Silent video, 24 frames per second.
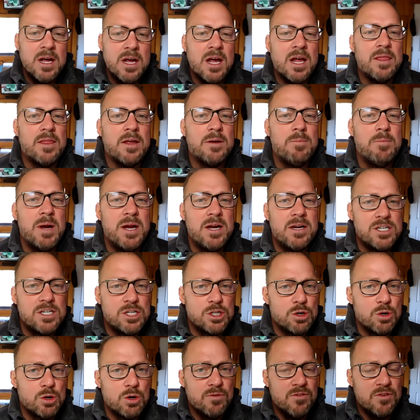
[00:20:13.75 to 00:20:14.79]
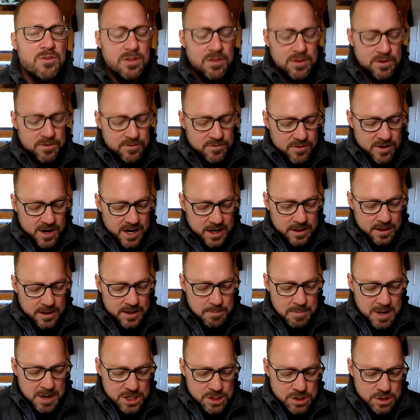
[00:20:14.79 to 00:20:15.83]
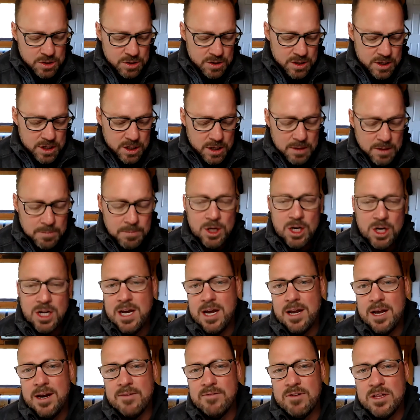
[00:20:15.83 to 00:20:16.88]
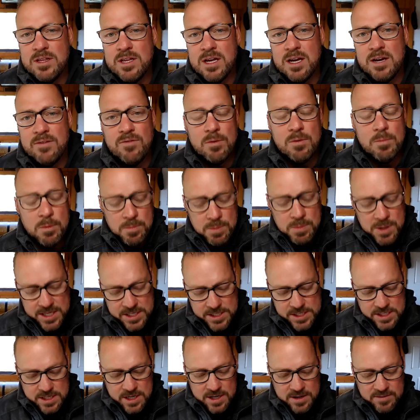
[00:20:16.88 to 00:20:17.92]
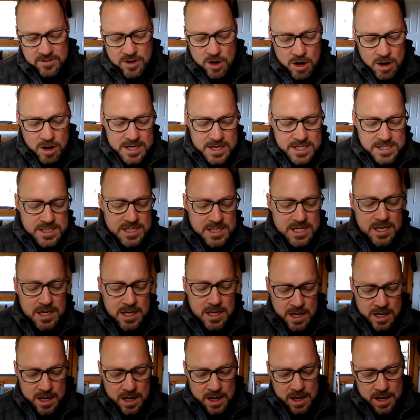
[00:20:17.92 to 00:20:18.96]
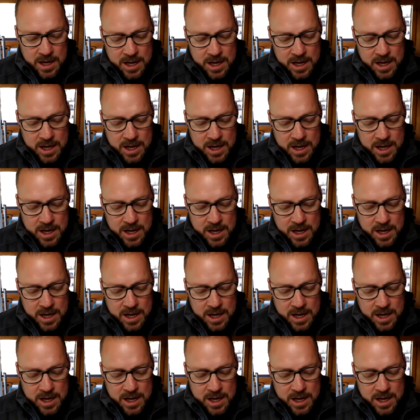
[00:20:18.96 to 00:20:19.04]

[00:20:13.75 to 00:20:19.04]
And then make sure, fifth and finally, make sure that you communicate everything from a place of honesty